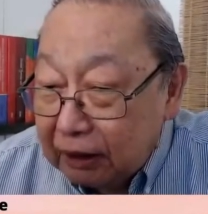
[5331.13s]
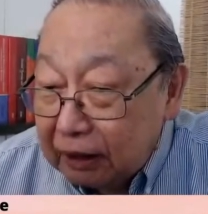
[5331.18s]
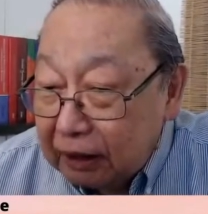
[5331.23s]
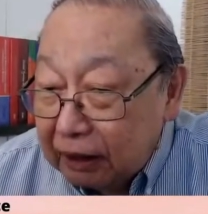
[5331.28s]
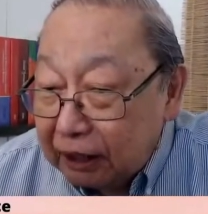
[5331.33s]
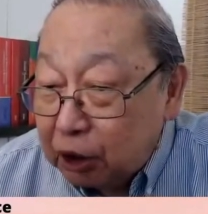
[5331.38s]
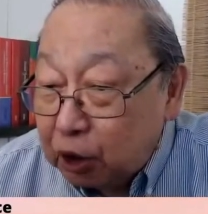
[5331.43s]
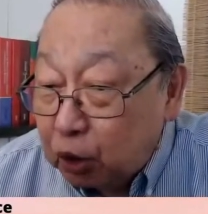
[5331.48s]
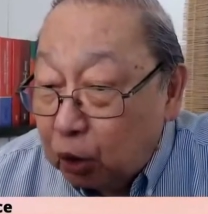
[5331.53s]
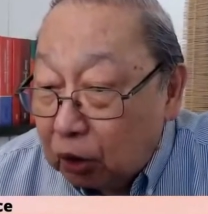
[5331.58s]

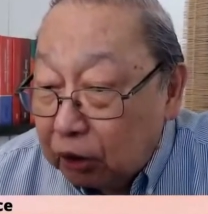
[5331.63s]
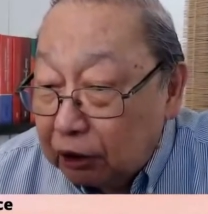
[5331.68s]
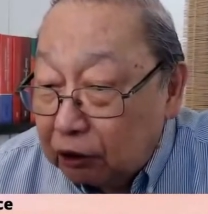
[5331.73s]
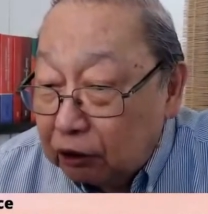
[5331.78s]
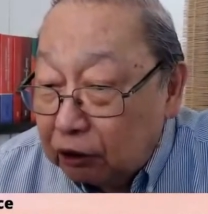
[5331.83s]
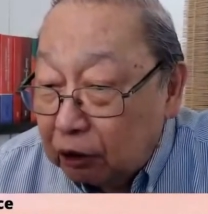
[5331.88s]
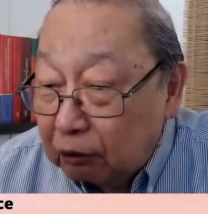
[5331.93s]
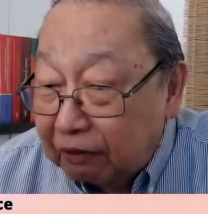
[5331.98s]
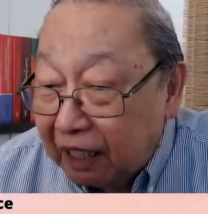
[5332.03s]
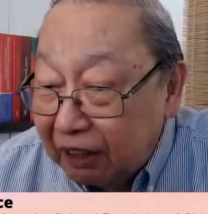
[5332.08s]
resorted
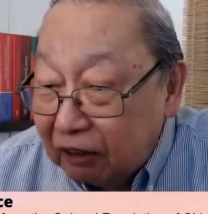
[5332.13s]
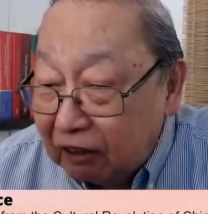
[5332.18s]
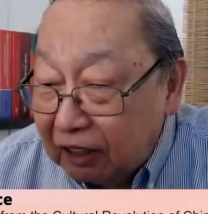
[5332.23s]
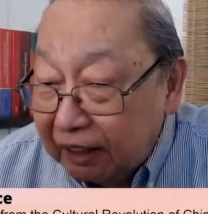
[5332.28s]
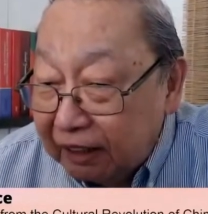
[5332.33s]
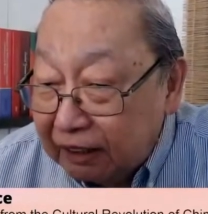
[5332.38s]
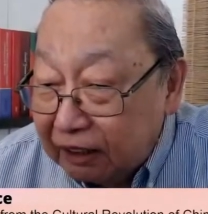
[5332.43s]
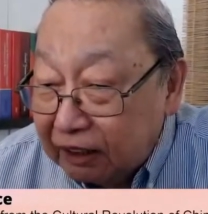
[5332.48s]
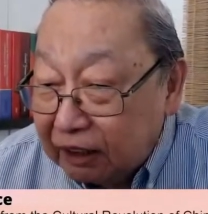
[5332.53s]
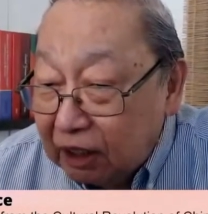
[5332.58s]
to
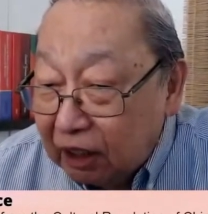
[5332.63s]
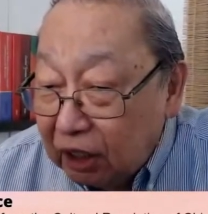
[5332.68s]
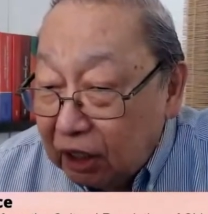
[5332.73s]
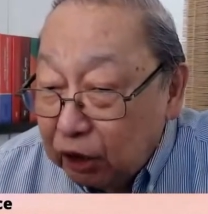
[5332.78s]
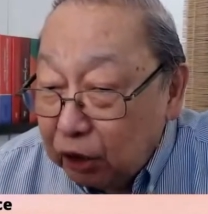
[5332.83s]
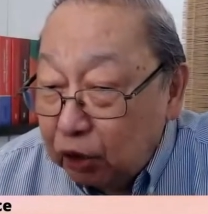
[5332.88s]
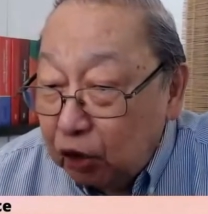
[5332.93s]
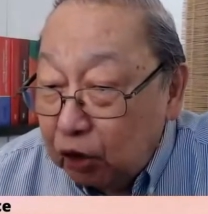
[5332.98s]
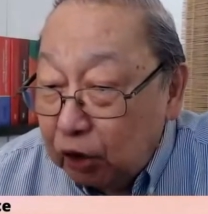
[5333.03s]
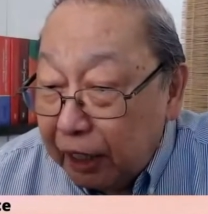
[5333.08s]
violence,
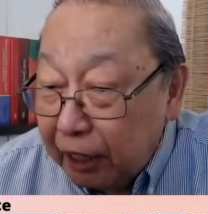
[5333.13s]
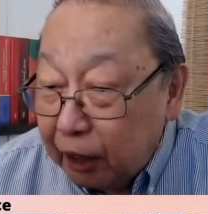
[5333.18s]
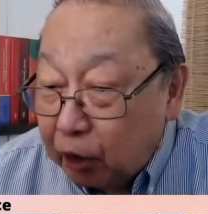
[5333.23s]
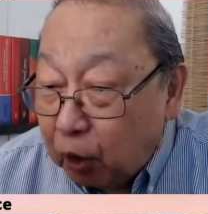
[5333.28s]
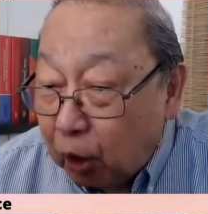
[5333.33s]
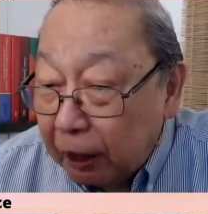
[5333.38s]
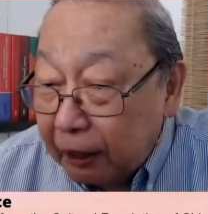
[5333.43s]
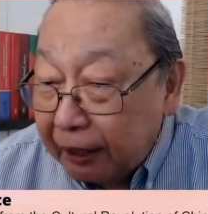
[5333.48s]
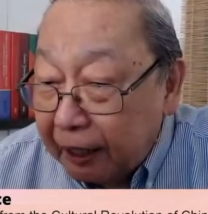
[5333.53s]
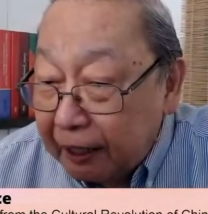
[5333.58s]
you know, they
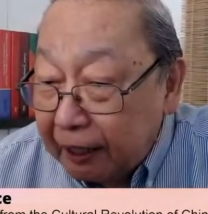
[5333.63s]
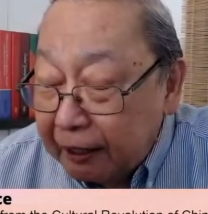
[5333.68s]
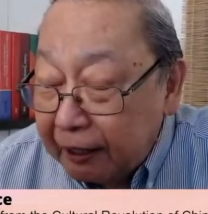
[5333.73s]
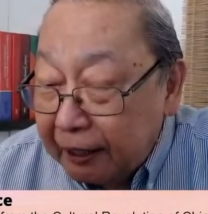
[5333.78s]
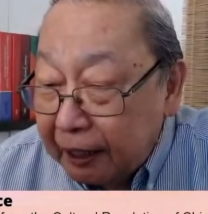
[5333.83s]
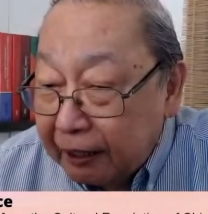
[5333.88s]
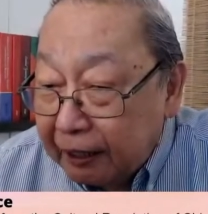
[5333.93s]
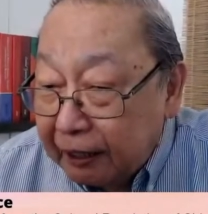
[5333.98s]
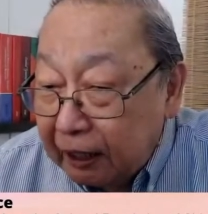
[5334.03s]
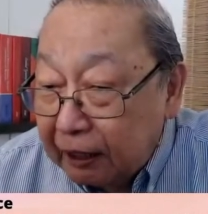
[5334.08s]

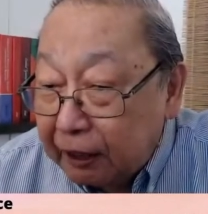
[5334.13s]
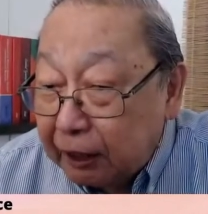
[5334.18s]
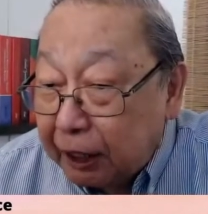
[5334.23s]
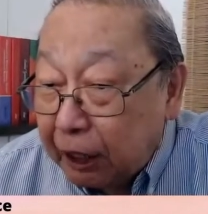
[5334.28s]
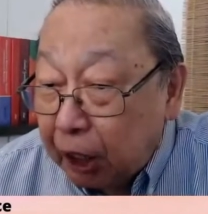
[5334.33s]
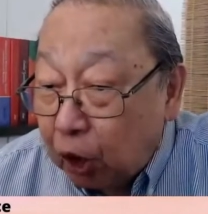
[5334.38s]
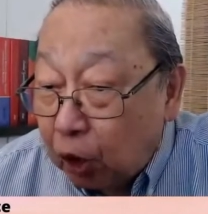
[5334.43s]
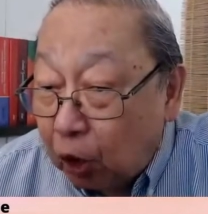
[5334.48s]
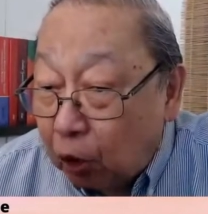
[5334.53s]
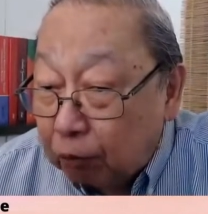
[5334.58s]
killed
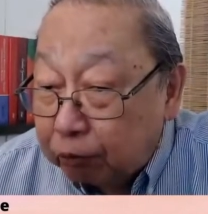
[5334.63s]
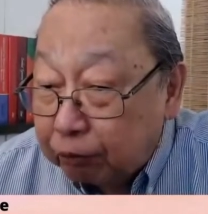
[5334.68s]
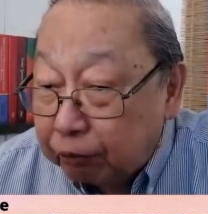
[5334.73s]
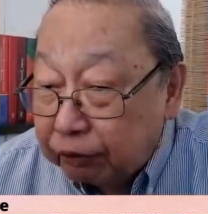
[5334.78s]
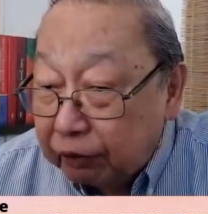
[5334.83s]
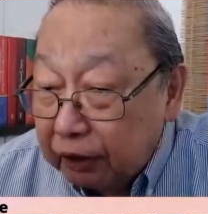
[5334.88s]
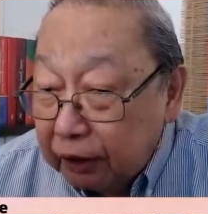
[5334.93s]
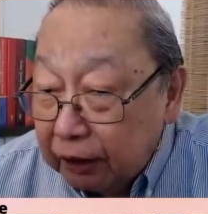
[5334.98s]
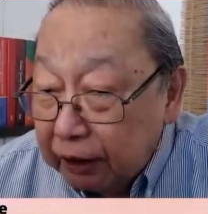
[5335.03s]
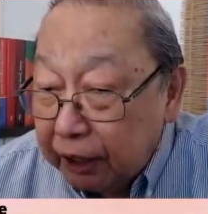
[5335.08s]

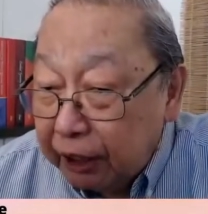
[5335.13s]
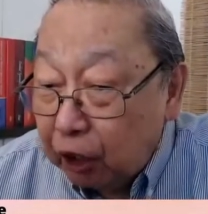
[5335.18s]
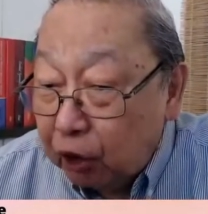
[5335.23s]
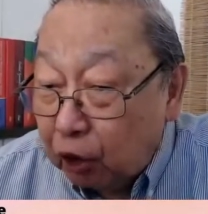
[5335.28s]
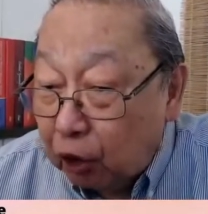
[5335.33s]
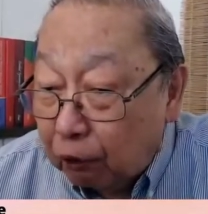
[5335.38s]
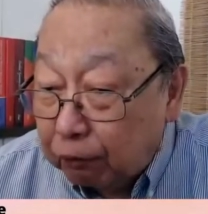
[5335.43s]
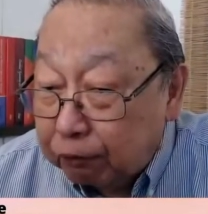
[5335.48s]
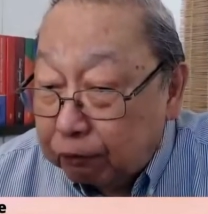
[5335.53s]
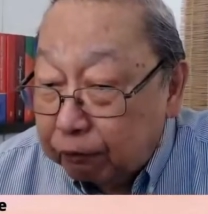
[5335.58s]

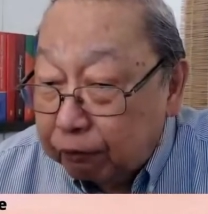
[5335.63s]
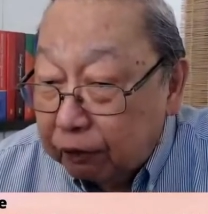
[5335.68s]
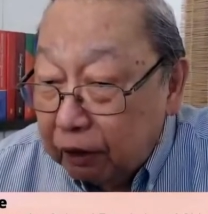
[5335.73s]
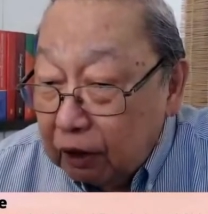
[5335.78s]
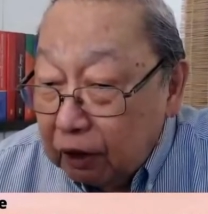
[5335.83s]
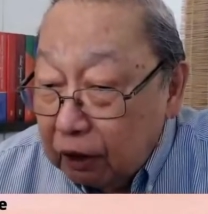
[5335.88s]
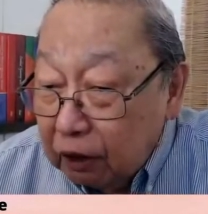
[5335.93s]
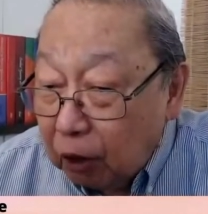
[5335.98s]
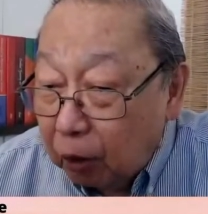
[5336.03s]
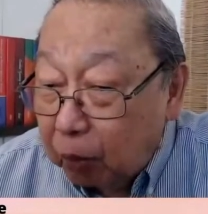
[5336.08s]
Kirov
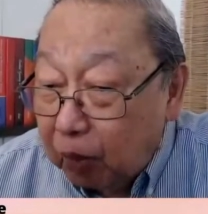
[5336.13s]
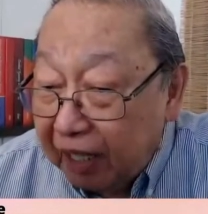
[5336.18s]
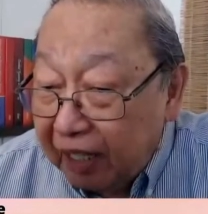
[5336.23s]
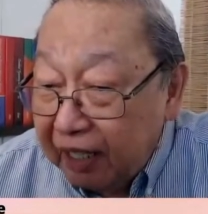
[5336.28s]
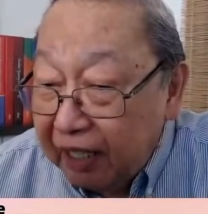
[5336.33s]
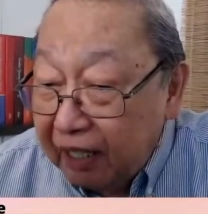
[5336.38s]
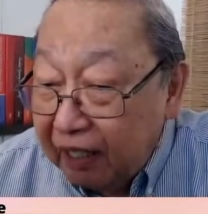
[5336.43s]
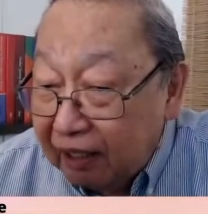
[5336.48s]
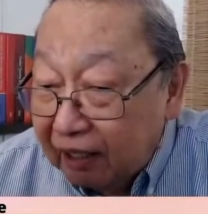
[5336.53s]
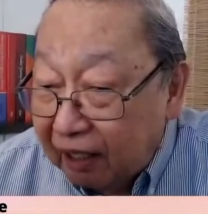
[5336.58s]
of
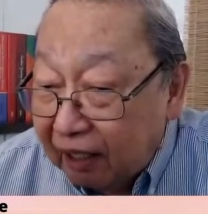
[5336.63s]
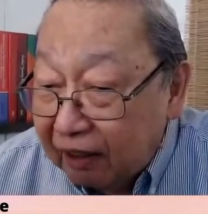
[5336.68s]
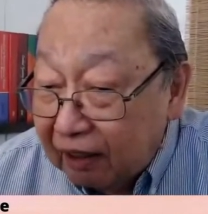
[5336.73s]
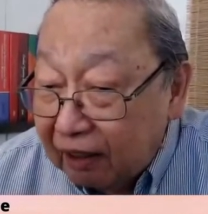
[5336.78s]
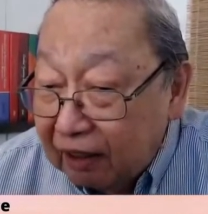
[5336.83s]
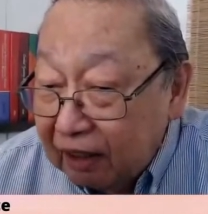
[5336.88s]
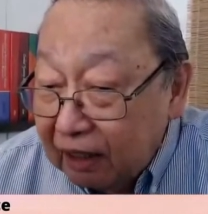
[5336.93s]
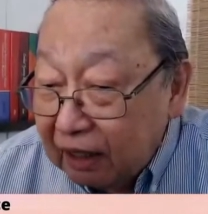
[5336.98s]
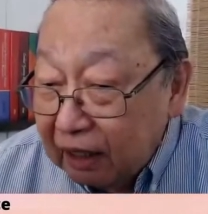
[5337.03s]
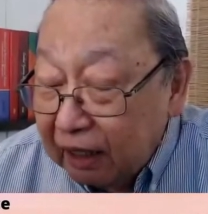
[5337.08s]
Leningrad,
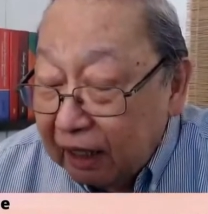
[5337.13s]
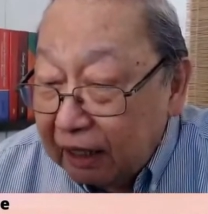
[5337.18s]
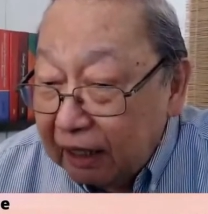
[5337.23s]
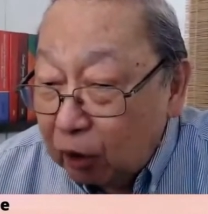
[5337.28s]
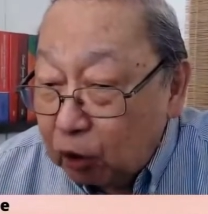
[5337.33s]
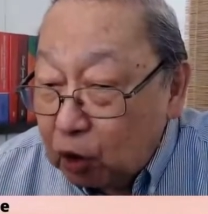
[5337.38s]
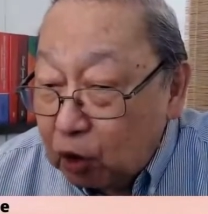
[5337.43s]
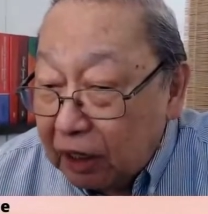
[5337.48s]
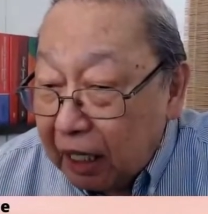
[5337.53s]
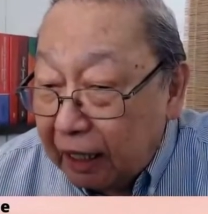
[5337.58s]
an
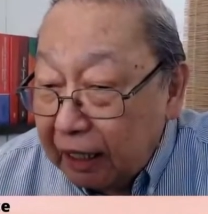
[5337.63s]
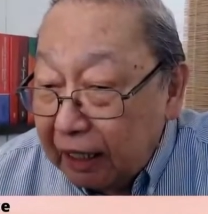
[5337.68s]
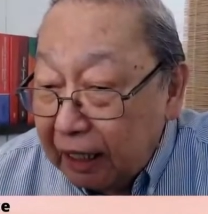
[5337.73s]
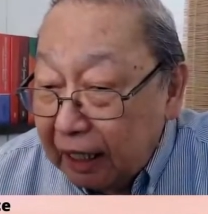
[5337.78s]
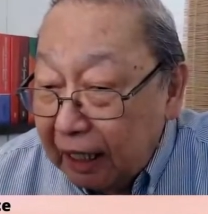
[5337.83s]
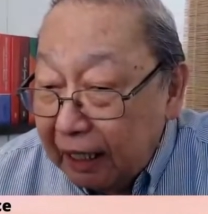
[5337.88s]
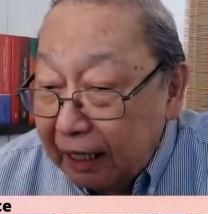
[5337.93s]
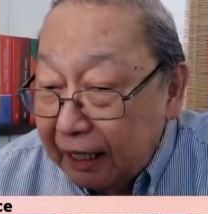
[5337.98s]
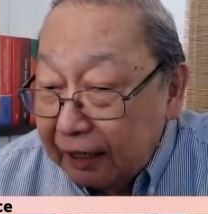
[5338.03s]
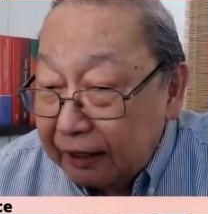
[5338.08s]

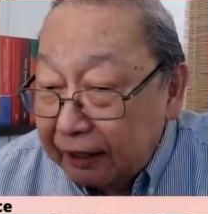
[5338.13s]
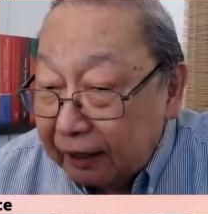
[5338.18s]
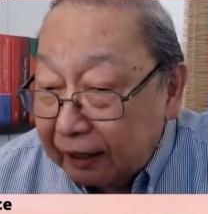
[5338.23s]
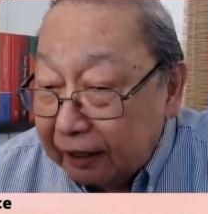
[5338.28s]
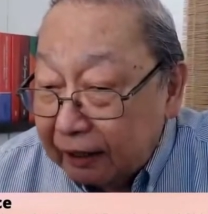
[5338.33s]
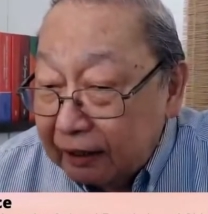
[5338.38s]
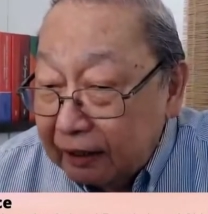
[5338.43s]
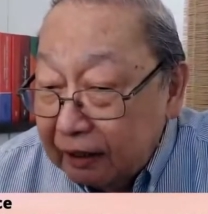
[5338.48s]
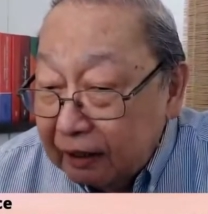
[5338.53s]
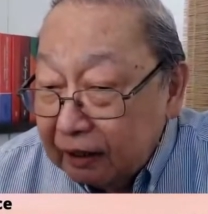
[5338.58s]
outstanding
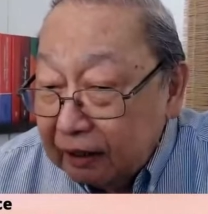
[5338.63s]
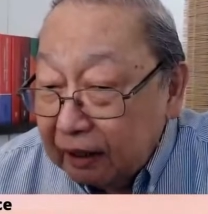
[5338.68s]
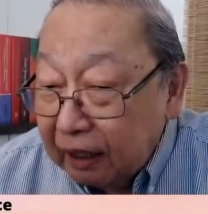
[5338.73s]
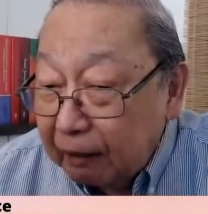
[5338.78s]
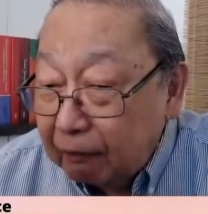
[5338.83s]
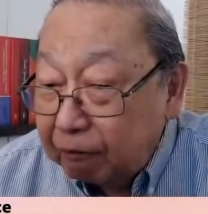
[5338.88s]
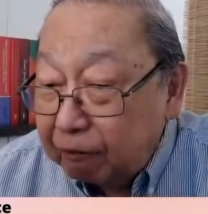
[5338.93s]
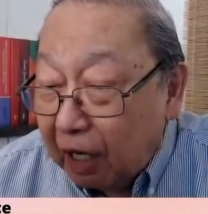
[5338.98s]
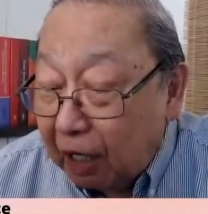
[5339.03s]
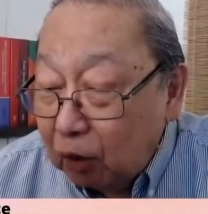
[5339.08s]
leader
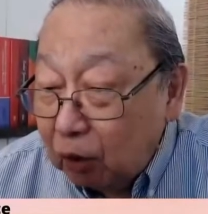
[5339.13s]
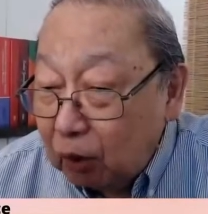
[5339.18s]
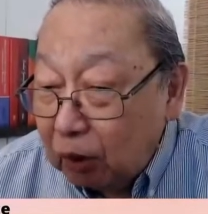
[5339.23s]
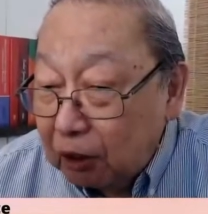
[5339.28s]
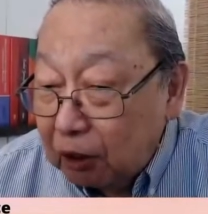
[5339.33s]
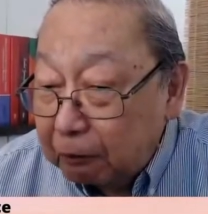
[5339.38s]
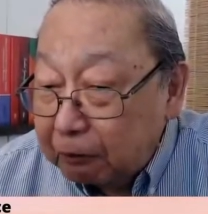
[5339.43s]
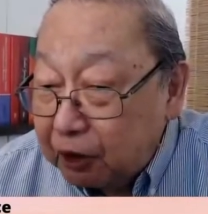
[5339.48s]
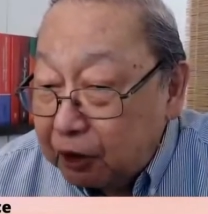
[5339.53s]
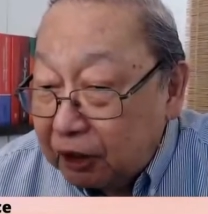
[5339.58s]
and
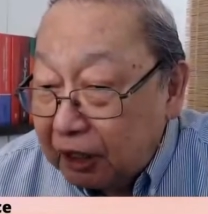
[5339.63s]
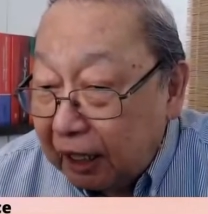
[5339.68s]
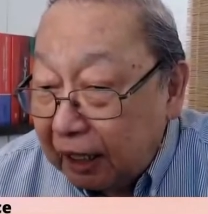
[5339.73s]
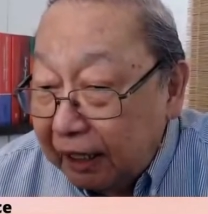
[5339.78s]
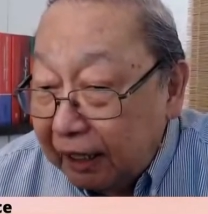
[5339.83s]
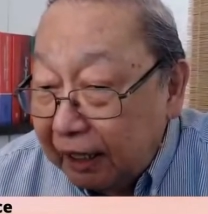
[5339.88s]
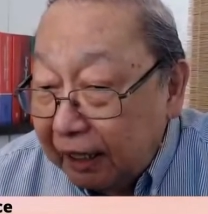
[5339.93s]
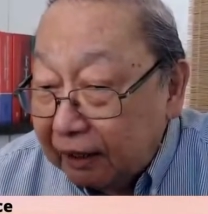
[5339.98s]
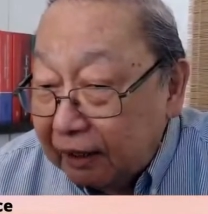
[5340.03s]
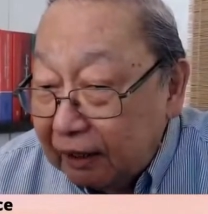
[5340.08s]
follower of
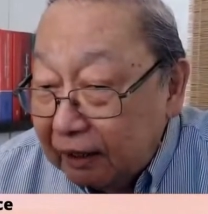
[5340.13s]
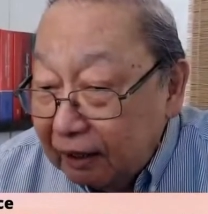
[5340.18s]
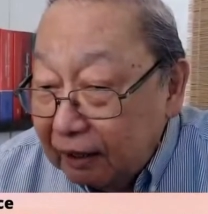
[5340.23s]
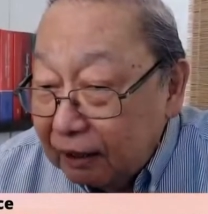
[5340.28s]
Stalin.